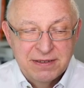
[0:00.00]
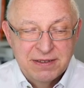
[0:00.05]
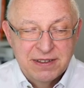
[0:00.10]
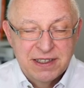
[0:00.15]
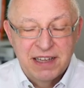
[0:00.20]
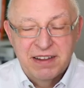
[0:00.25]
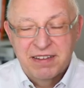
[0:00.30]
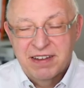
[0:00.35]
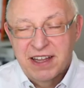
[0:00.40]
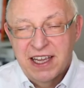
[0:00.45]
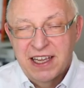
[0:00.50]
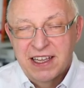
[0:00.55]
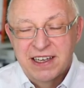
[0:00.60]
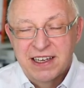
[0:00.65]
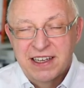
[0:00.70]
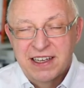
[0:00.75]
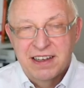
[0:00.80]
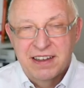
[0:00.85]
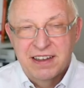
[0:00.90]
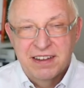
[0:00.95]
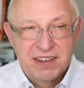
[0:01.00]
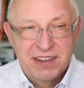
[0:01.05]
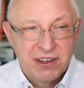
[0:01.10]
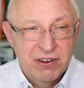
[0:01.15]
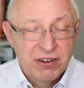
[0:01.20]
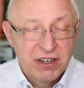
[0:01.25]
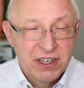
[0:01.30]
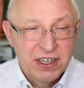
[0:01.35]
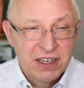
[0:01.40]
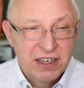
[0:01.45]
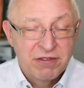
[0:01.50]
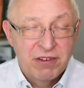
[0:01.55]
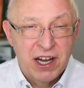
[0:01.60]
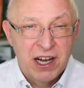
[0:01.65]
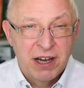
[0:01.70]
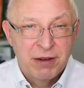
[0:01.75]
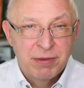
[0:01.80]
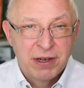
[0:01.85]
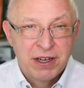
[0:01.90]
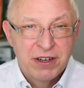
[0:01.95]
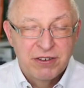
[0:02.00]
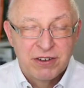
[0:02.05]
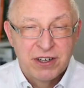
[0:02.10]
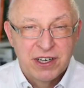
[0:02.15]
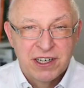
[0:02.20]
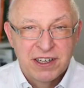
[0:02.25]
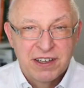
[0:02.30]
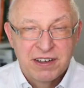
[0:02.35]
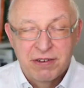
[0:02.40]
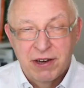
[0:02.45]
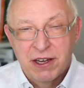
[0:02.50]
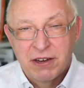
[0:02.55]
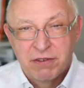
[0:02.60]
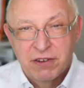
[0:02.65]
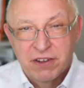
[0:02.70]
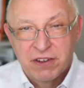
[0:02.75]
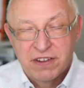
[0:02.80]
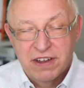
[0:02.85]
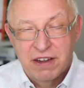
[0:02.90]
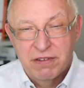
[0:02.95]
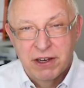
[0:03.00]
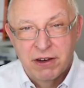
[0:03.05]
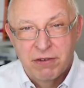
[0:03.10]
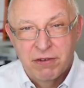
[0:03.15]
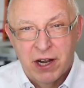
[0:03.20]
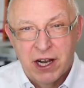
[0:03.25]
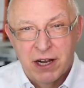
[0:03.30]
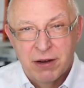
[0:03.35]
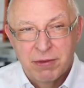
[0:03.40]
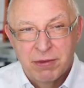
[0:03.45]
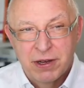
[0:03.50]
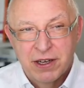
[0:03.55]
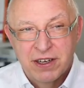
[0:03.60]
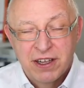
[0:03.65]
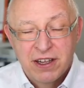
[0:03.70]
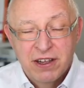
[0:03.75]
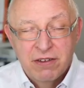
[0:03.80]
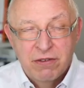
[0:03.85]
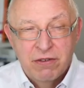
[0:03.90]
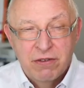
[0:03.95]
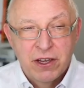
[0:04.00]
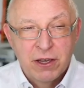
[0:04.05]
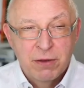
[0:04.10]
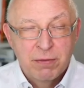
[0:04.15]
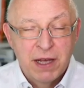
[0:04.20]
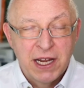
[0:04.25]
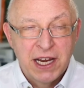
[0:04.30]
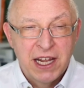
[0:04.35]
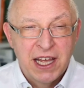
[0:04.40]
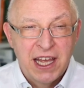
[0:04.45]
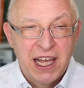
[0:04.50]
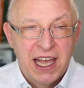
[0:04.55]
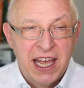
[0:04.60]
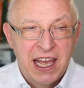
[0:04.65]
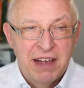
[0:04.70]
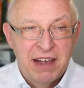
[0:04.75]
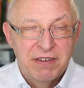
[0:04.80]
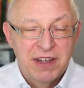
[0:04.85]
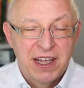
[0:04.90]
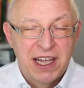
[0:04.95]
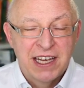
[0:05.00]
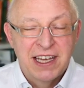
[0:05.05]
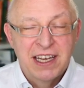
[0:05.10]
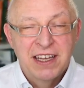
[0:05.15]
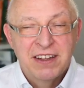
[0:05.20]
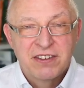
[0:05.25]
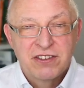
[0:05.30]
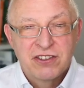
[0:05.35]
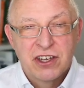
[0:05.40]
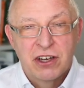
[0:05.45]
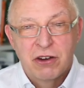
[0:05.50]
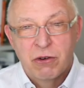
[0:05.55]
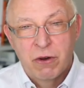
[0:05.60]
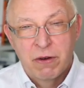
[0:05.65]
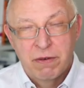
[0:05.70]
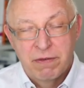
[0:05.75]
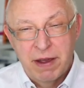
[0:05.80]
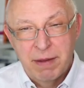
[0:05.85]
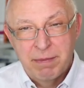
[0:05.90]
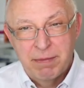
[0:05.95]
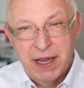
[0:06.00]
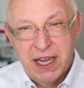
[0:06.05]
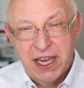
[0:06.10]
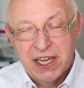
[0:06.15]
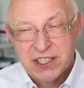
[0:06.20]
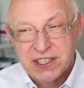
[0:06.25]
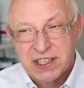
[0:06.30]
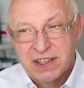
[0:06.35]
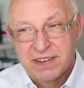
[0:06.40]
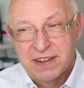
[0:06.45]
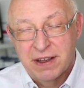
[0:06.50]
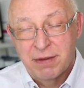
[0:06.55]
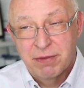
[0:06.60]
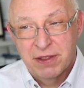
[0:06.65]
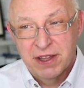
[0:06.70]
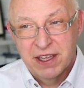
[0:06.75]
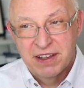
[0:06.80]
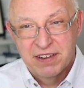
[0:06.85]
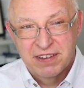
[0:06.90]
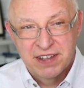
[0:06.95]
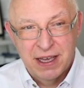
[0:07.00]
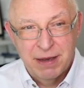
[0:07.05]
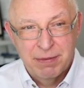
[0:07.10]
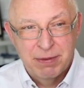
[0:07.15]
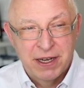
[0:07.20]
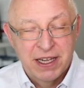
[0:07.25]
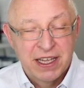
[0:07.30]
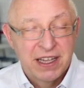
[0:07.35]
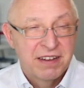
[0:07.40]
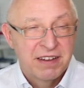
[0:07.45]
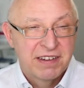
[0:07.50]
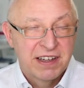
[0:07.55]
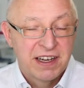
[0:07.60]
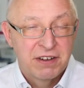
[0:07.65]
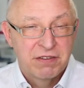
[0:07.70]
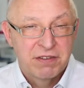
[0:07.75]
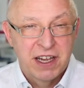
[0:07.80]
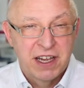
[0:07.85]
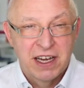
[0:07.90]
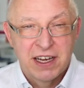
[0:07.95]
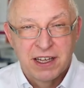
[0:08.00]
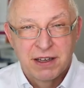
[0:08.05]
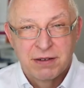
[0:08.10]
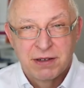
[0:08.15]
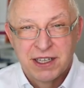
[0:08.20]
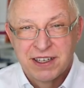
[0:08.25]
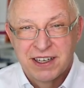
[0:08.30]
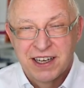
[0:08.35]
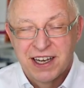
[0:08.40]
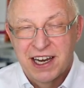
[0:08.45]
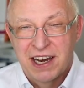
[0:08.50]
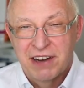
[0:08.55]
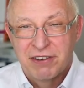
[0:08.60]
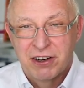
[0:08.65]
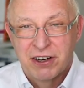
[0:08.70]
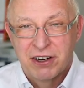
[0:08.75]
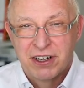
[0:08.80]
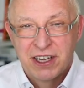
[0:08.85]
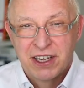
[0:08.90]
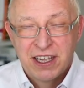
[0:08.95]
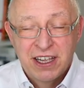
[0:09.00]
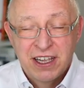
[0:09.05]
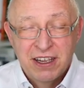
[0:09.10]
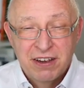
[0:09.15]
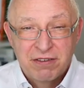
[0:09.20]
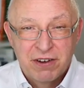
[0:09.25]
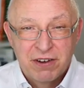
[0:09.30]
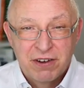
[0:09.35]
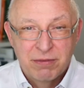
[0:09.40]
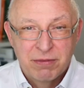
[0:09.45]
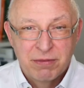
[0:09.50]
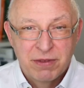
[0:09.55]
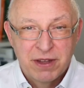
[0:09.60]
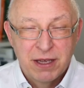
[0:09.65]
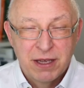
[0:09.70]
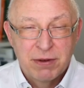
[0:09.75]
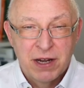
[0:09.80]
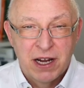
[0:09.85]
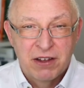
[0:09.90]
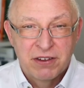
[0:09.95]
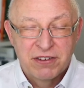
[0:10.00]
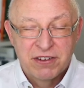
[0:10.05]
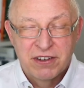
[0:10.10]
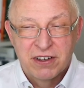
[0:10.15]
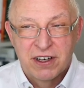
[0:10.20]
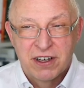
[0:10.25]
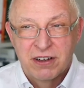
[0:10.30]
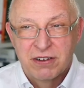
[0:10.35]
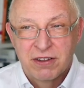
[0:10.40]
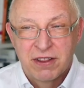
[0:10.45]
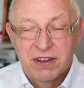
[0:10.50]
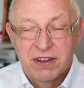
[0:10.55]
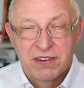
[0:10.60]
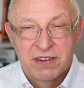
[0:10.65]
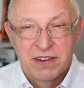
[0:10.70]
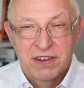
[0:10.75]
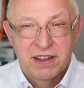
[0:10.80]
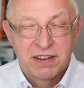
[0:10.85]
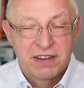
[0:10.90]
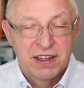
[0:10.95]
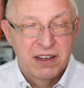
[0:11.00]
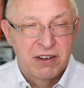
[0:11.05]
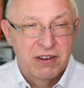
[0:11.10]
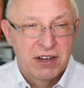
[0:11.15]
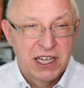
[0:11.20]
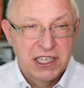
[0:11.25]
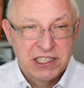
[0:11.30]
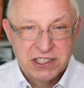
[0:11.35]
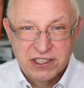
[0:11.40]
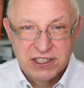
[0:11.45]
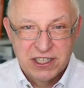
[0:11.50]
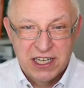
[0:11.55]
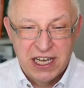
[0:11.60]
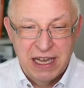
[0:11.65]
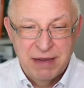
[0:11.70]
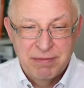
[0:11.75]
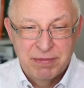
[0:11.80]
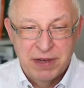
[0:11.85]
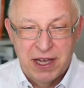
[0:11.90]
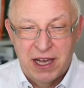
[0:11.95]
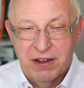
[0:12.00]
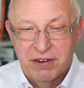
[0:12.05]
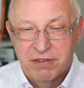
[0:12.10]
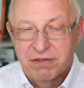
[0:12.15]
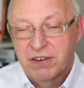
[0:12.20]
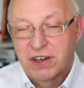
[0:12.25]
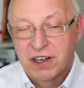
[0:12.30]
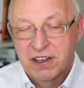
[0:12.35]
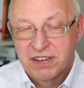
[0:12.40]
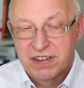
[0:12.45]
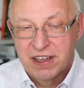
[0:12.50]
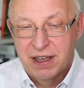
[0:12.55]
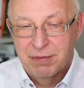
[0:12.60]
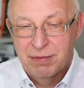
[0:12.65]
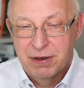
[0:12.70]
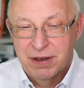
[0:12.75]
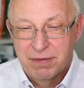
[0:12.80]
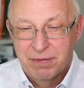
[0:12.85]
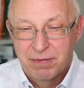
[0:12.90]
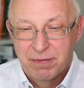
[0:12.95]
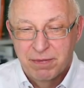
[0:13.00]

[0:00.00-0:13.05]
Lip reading: let's say in a security environment or a 24/7 environment, where you better have at least show a web page that something is happening, instead of getting an error from the browser, oh, the connection timed out, for example.